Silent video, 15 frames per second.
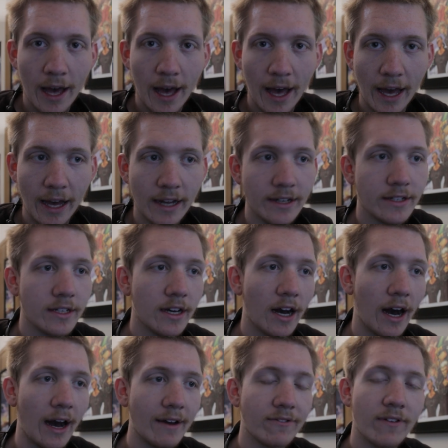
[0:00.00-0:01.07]
and
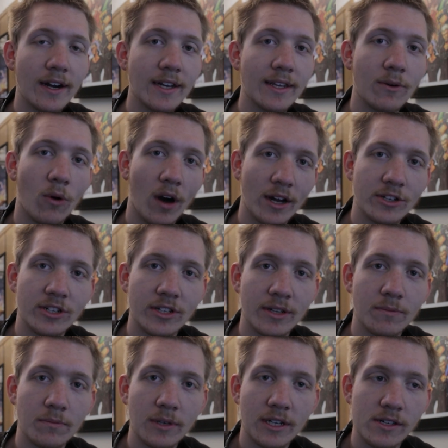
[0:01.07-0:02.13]
I finally watched
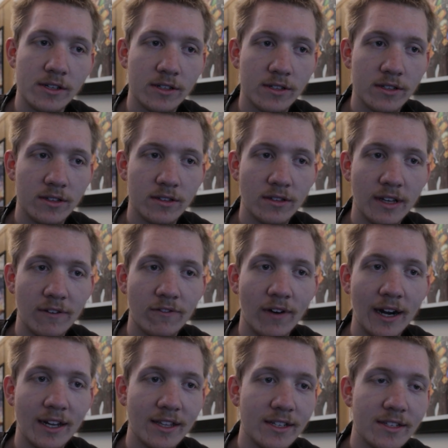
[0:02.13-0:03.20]
it because they
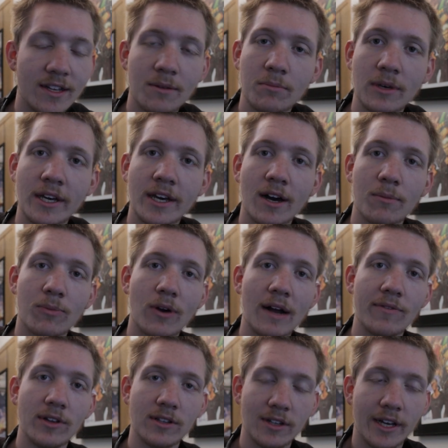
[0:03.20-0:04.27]
finally sent me a
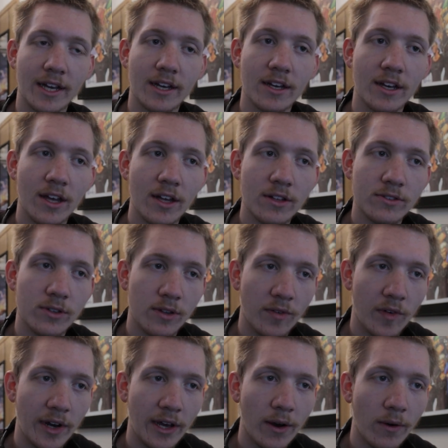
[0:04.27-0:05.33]
private link to the
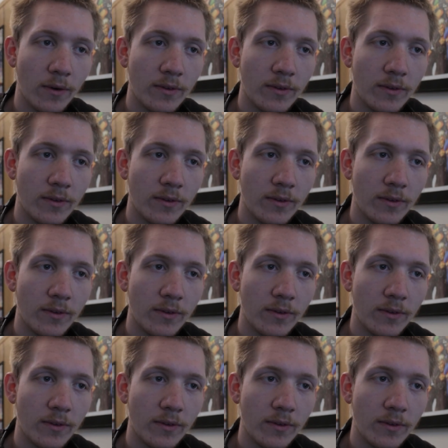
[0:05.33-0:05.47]
video.